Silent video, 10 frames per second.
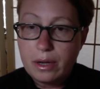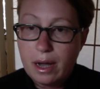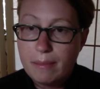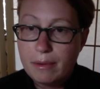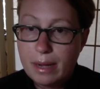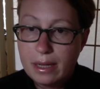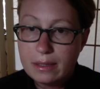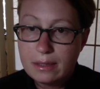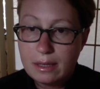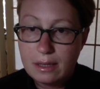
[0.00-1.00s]

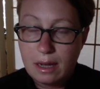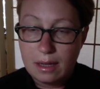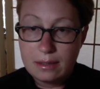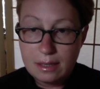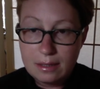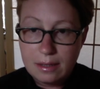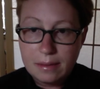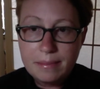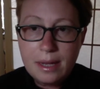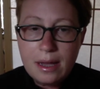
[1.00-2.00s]
compromised system,